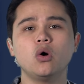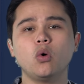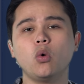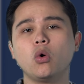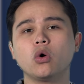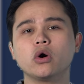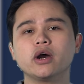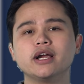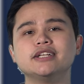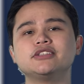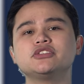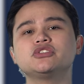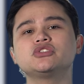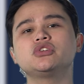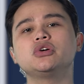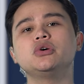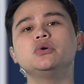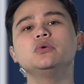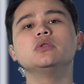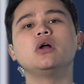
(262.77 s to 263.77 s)
or it's
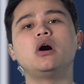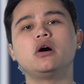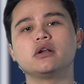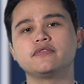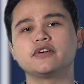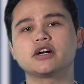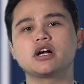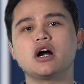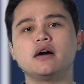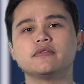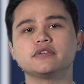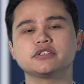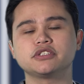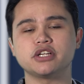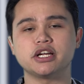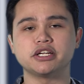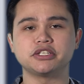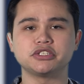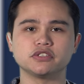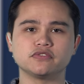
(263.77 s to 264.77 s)
too long of a
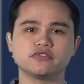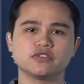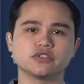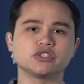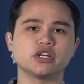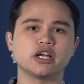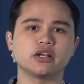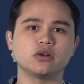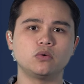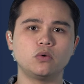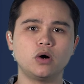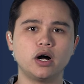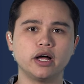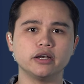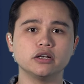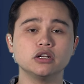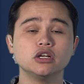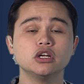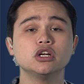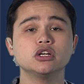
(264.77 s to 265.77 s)
conversation for channel 1.
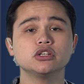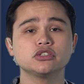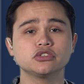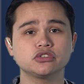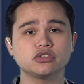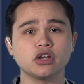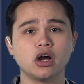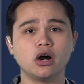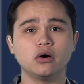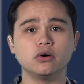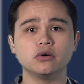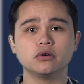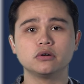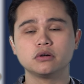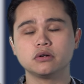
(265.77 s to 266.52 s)
So,